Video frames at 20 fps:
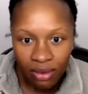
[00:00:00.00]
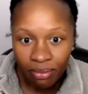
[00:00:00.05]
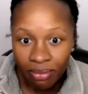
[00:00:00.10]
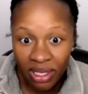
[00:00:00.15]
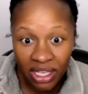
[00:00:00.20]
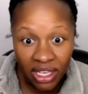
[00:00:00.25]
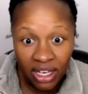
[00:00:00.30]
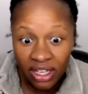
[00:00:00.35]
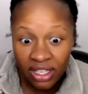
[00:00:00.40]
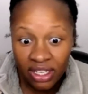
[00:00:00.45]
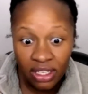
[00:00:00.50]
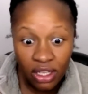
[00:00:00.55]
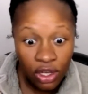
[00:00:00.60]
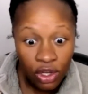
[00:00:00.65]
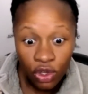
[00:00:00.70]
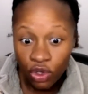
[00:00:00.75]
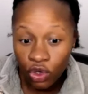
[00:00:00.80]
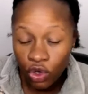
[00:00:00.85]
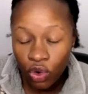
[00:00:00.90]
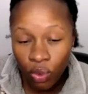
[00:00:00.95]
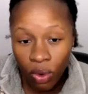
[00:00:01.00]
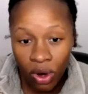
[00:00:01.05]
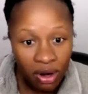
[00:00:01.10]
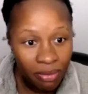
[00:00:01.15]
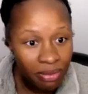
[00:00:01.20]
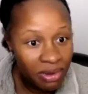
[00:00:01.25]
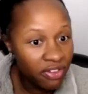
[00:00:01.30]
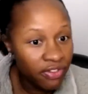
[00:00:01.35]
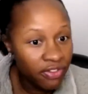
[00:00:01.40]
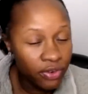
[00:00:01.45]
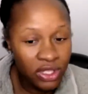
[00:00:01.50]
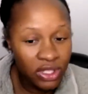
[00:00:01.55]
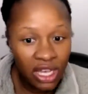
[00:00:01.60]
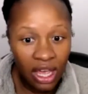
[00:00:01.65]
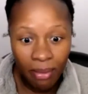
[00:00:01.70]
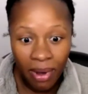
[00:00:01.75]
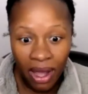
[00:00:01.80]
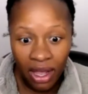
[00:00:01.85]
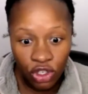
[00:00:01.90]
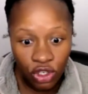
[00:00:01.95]
Because you want to be a
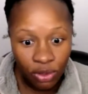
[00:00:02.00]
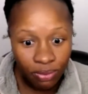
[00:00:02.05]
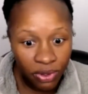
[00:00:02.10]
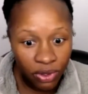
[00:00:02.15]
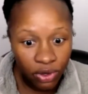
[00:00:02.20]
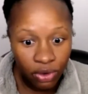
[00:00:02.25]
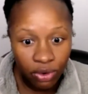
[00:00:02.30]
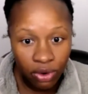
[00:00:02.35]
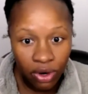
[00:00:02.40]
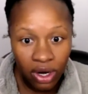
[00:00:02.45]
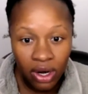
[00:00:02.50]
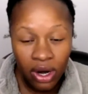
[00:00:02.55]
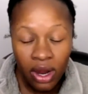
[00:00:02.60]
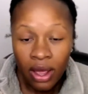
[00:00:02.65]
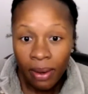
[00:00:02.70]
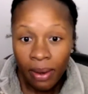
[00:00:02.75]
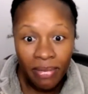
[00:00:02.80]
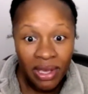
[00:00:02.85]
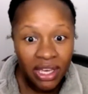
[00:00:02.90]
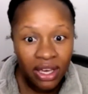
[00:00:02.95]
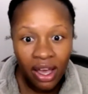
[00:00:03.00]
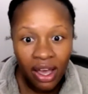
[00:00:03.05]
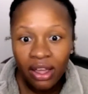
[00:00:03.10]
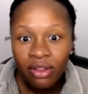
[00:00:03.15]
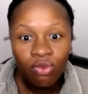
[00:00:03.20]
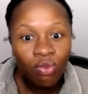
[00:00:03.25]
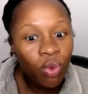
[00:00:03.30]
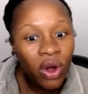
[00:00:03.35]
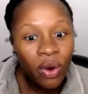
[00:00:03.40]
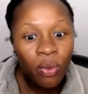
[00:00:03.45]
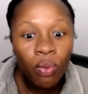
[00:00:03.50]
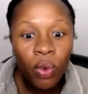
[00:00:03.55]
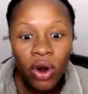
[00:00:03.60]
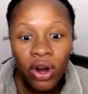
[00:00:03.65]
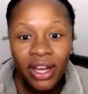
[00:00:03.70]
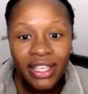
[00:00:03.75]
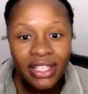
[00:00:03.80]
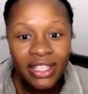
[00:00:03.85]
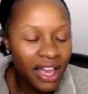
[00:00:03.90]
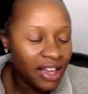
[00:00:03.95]
full-time entrepreneur. Because
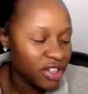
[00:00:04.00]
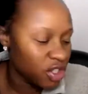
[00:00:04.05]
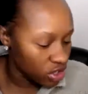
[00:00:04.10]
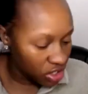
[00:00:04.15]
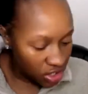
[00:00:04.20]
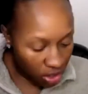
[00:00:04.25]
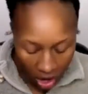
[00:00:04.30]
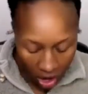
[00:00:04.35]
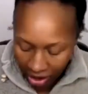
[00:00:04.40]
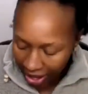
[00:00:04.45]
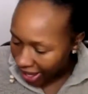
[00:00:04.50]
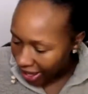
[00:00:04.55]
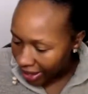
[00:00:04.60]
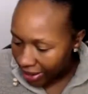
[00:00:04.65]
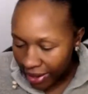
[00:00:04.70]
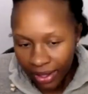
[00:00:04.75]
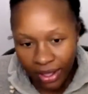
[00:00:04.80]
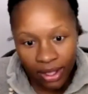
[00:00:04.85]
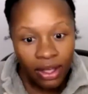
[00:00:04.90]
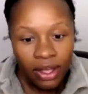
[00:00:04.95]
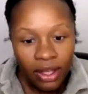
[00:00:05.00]
where is the extra? So, okay.